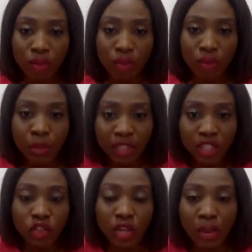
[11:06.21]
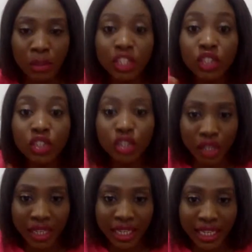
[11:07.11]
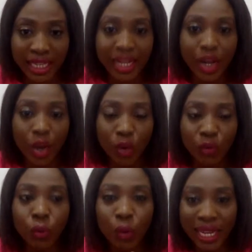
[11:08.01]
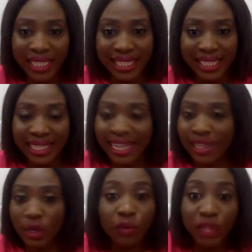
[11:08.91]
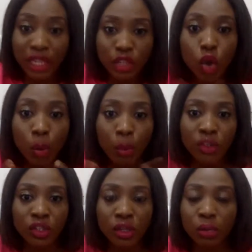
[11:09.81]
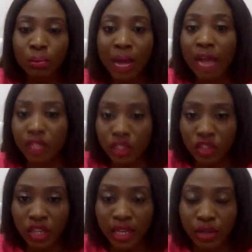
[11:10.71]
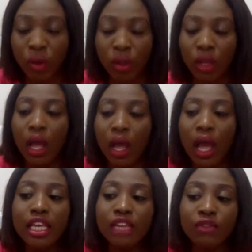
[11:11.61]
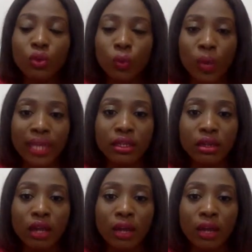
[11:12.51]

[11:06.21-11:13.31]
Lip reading: I'm on this journey of waiting and loving it up until marriage and all. Even when